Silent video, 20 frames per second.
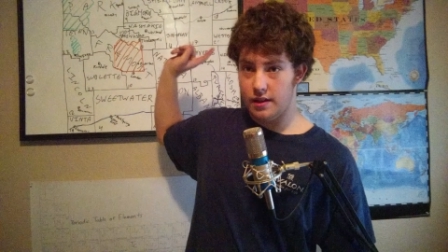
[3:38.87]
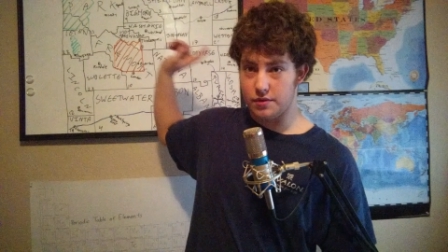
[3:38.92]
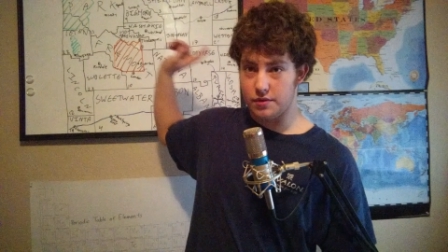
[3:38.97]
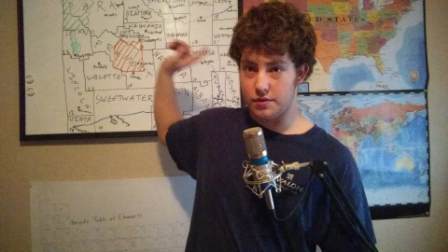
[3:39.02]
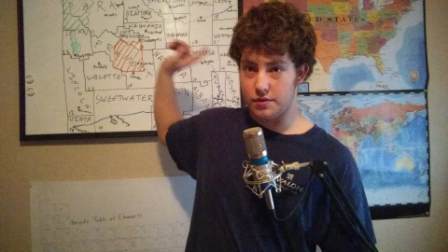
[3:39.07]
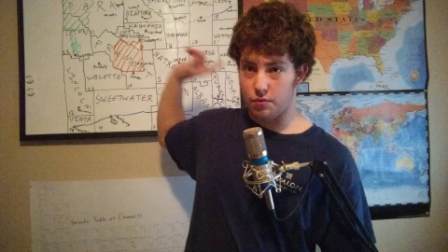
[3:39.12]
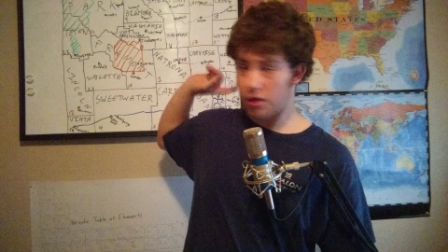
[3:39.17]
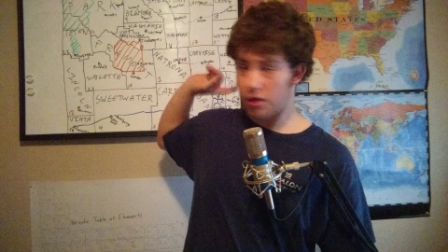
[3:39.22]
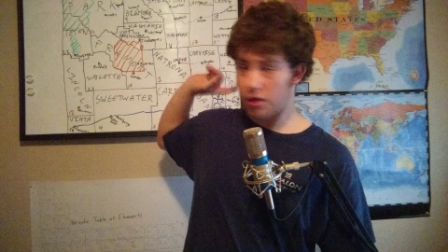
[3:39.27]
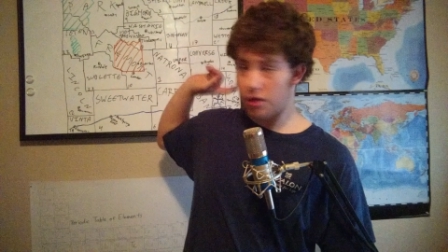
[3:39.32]

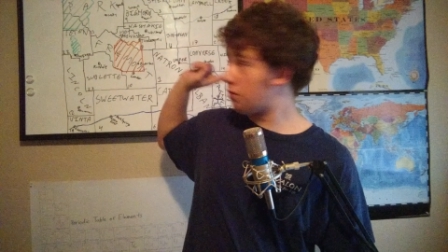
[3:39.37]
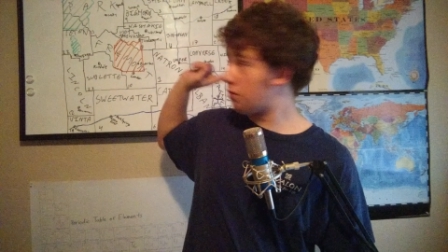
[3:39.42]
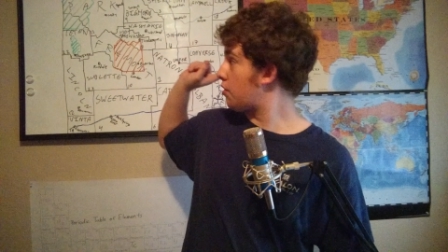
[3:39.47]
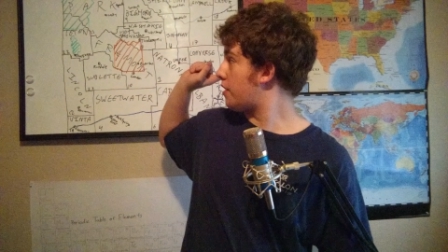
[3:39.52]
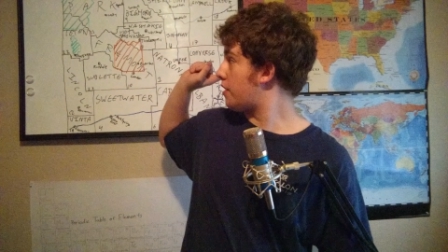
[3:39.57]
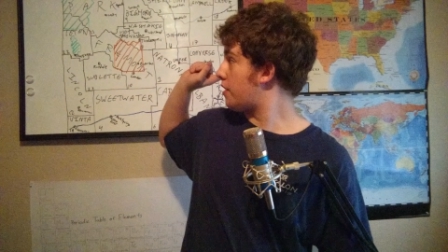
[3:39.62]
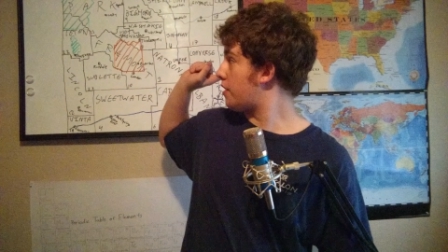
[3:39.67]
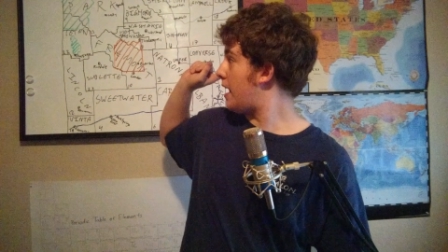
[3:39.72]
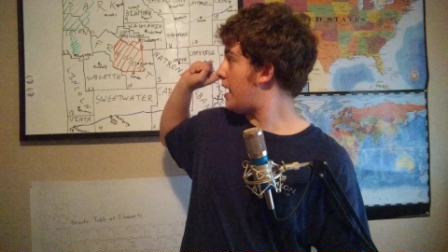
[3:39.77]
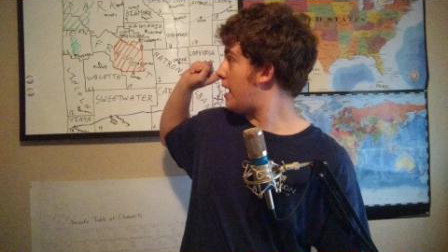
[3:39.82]
the wrong corner
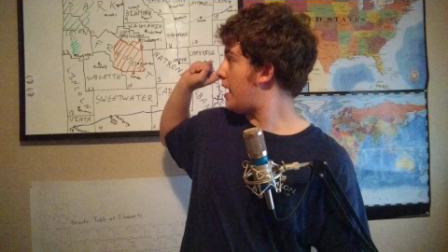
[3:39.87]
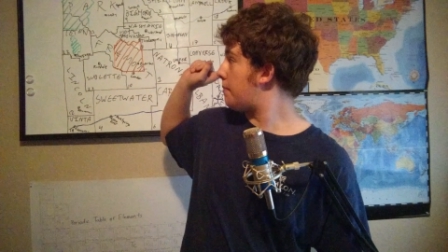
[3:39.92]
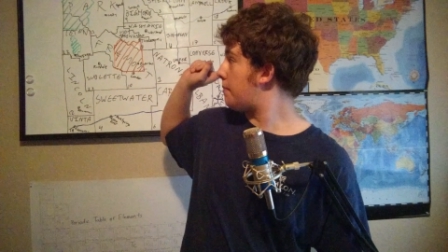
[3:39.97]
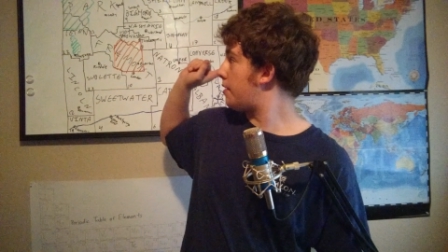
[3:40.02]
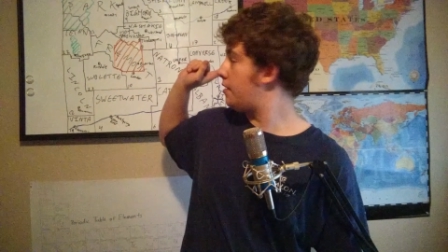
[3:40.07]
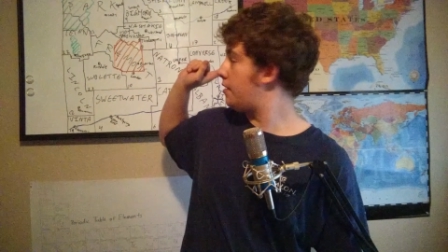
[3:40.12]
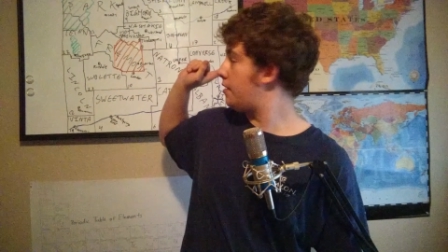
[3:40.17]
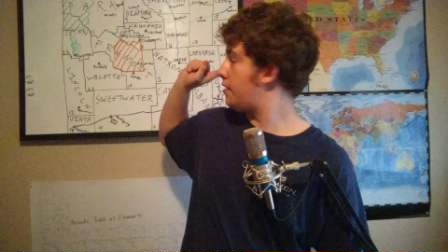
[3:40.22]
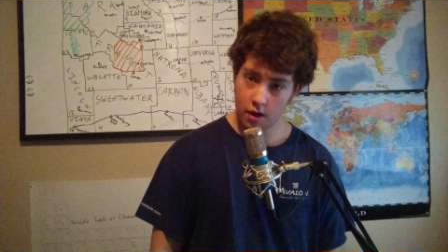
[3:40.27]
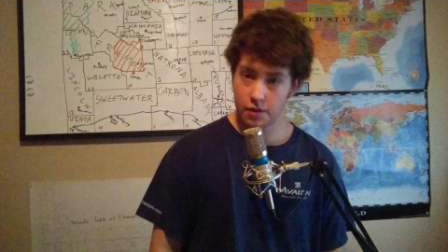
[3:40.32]
of the map.
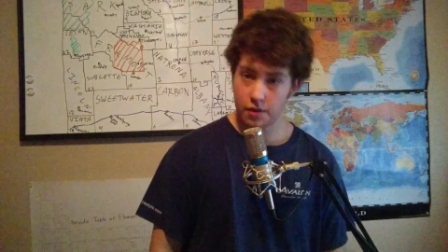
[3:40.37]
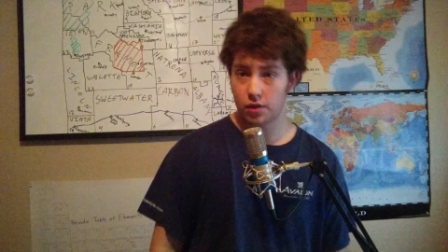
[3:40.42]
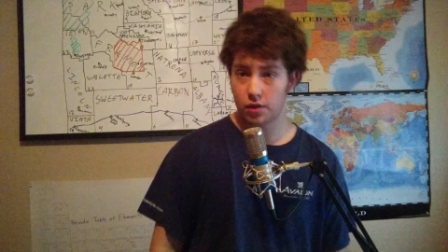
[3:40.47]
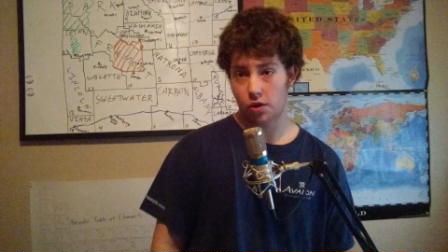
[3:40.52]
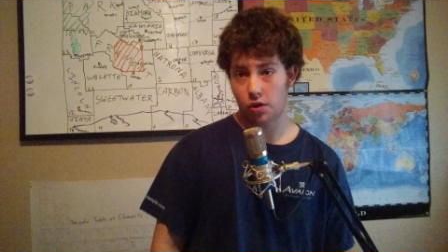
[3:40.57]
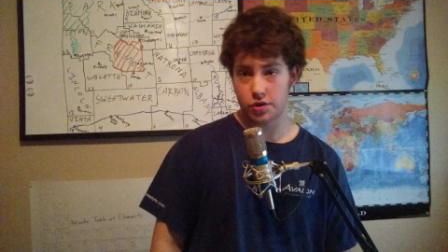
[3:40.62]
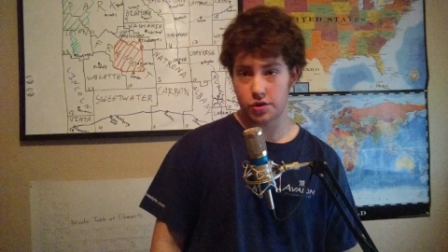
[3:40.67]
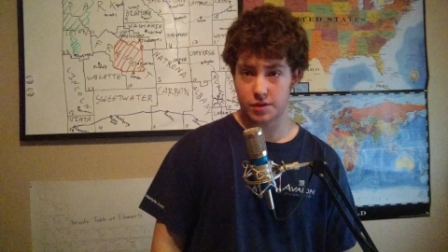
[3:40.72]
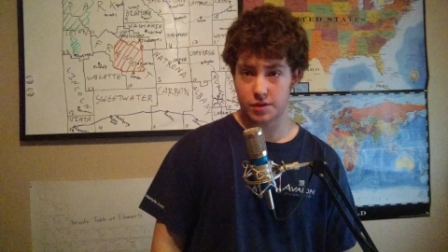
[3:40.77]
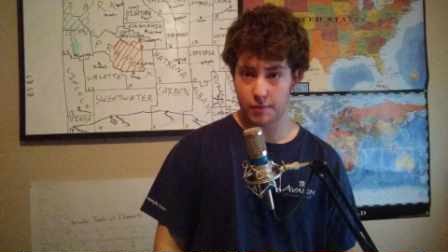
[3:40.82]
The
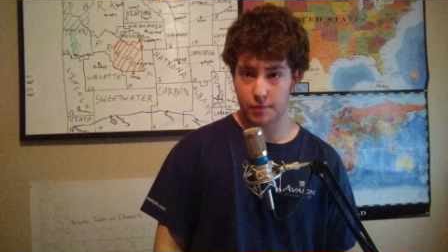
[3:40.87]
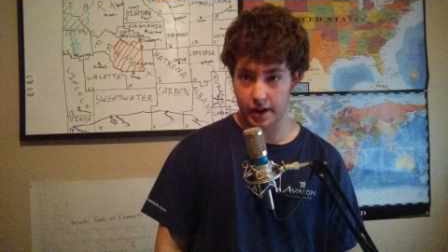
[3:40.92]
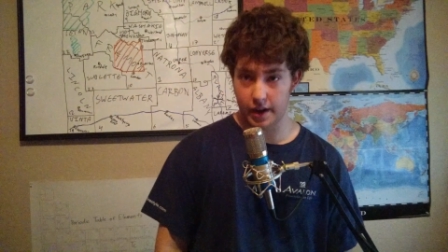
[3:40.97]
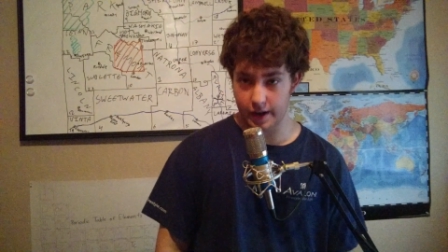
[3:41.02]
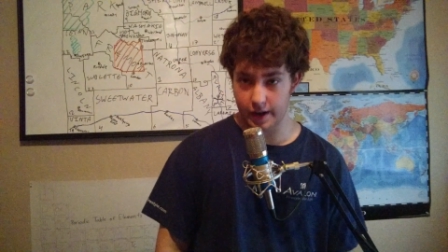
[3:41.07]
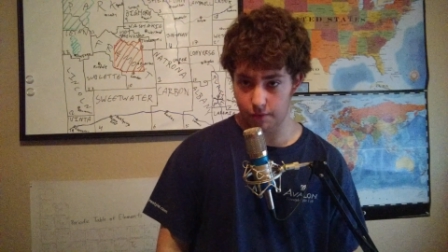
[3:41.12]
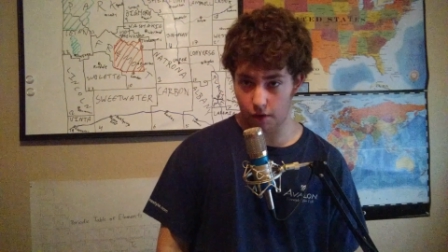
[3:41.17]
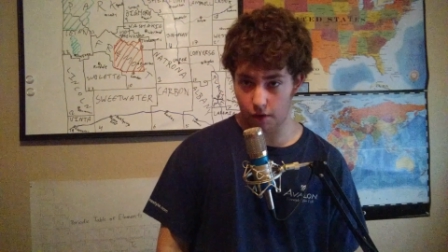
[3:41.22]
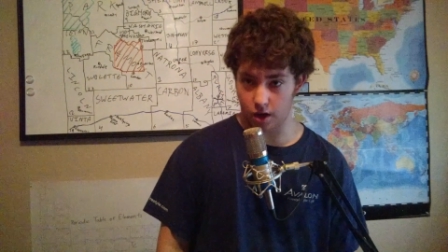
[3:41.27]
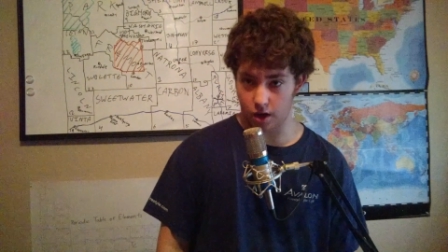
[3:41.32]
largest
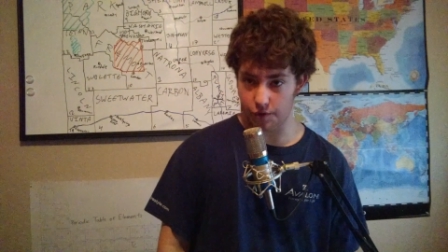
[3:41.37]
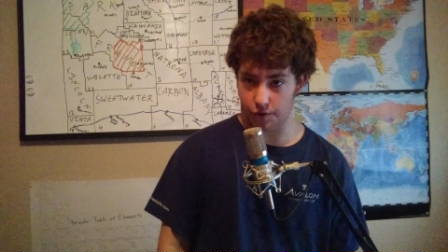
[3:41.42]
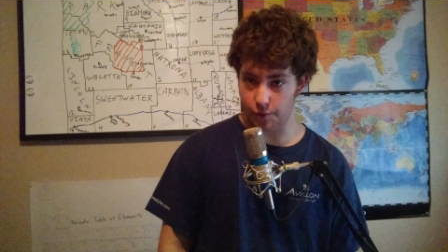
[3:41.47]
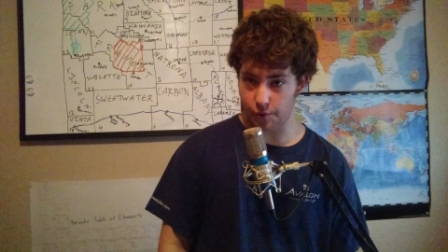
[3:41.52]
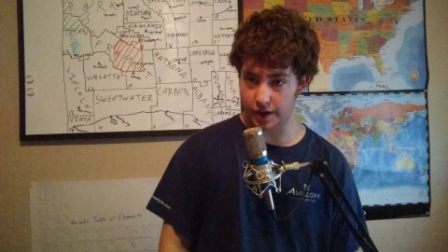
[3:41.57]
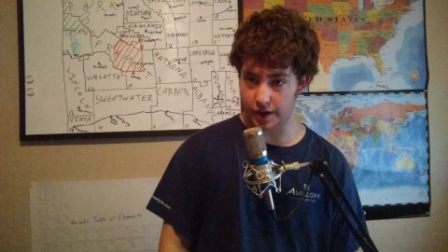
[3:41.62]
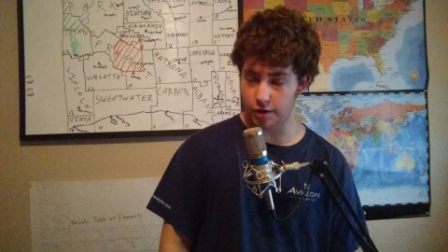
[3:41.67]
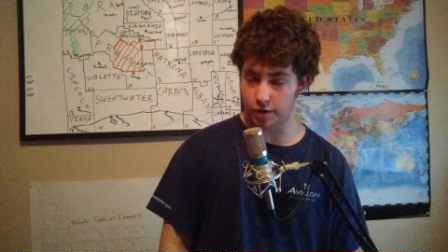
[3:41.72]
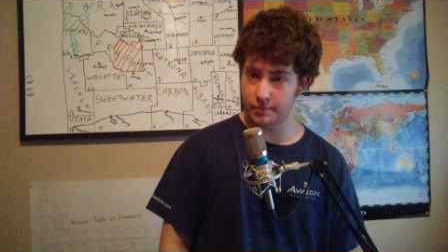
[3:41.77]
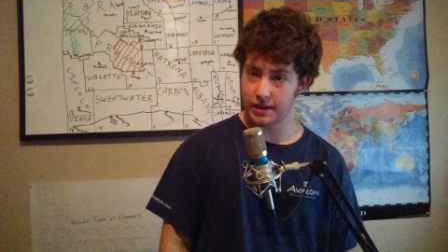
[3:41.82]
body of water in
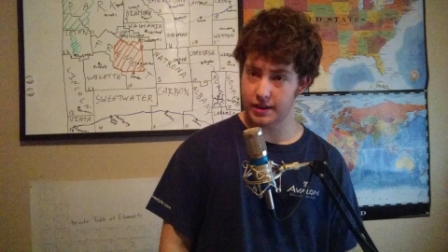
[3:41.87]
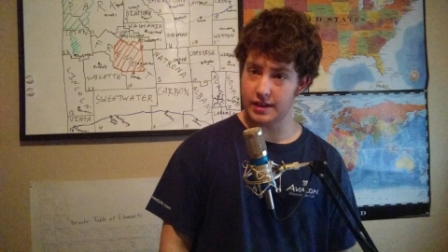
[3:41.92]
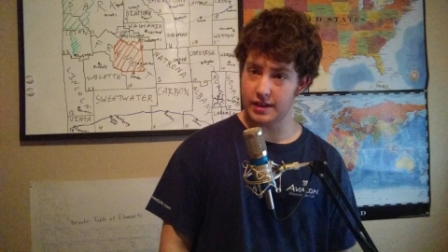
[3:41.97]
Wyoming